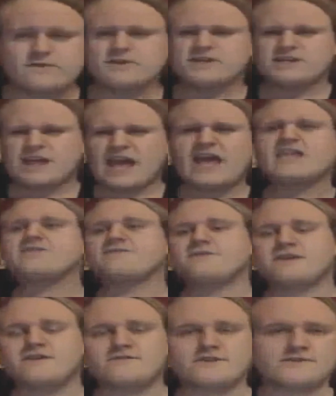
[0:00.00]
If you just ask
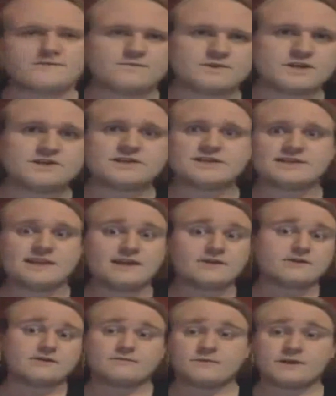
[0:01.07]
forgiveness from Jesus
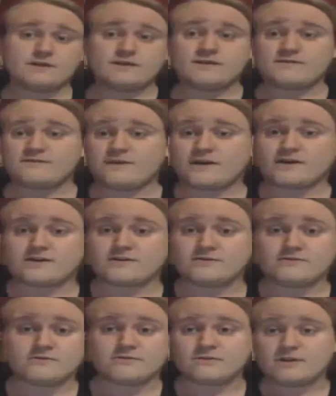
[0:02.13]
later, I mean, that's fucking
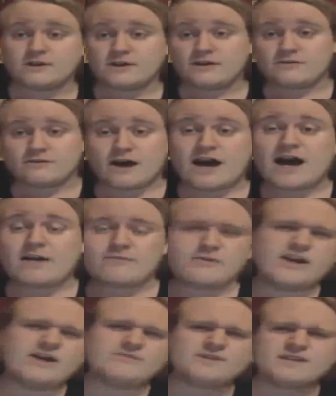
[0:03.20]
cool. Rob,
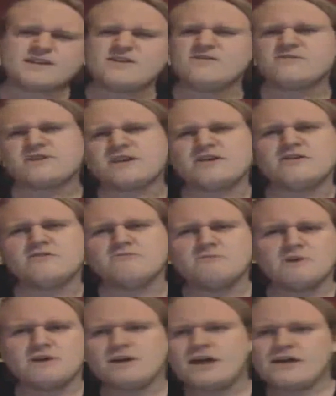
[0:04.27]
rape, steal, kill.
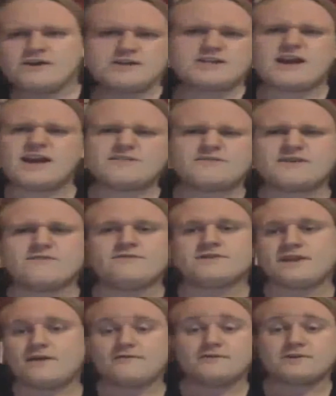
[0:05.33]
You just ask
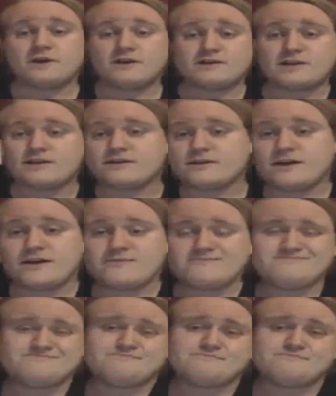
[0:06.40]
forgiveness after it's all said and done.